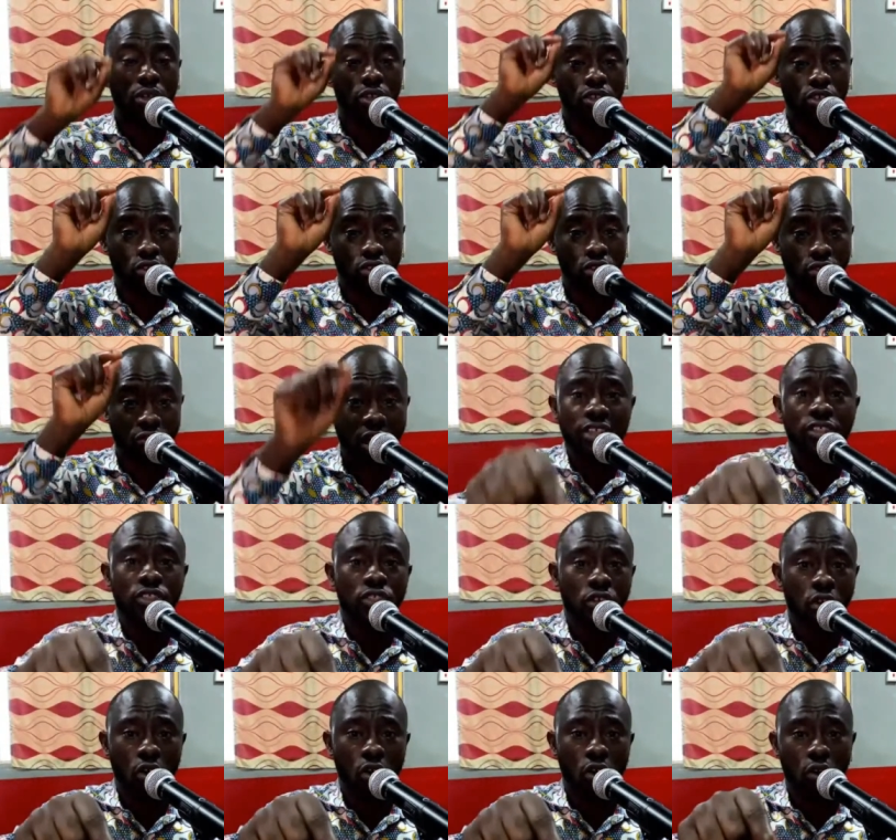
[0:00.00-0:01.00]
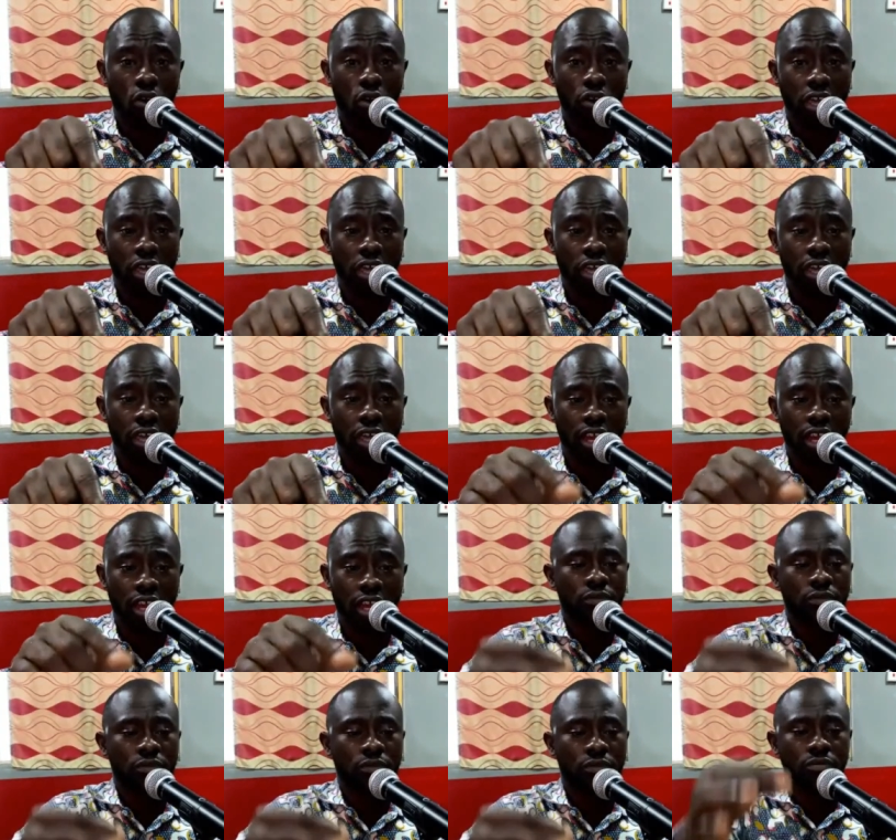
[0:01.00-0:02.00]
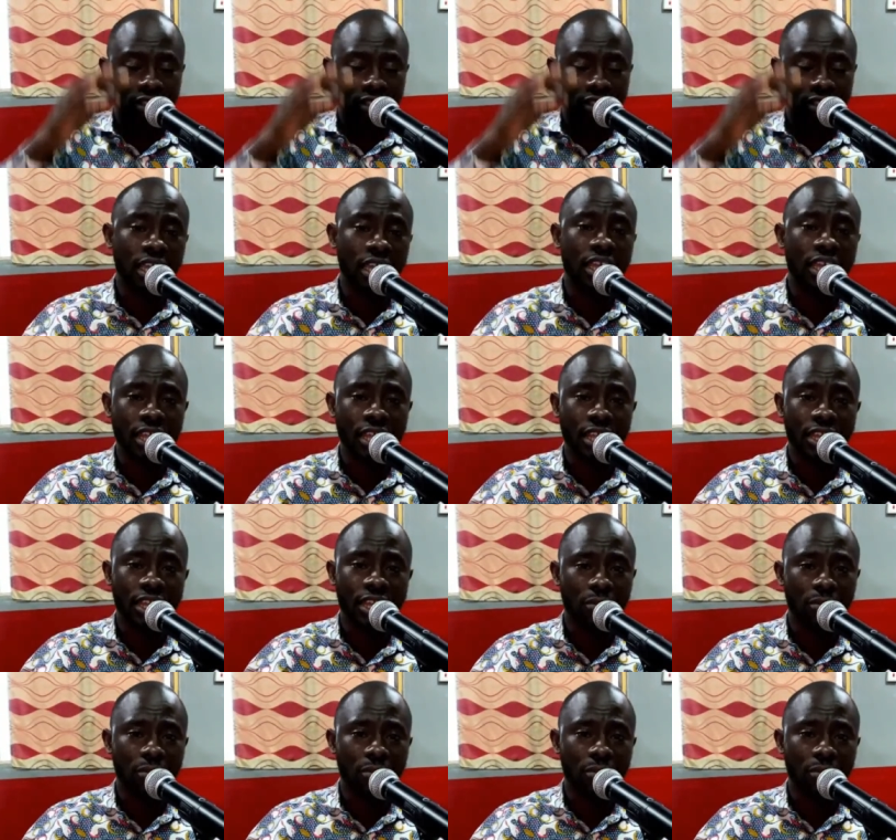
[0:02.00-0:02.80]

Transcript: you write your own English, send it up